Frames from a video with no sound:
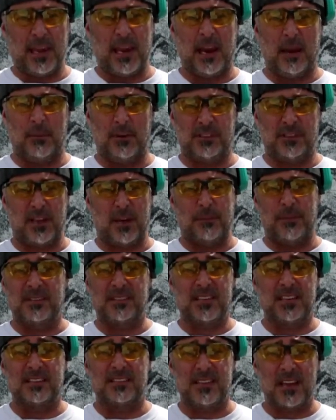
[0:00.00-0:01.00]
cameras up
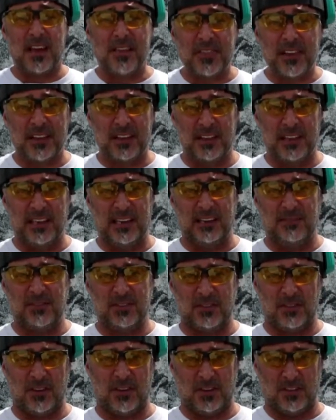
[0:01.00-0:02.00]
and says nothing
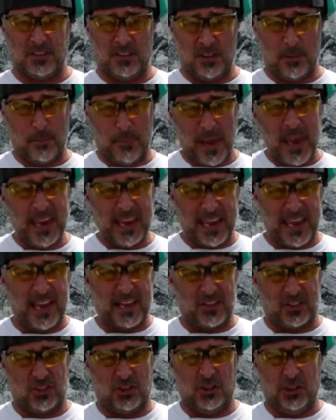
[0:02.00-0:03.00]
leaves because the bank
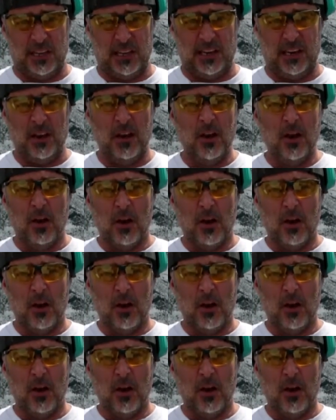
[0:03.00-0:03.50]
actually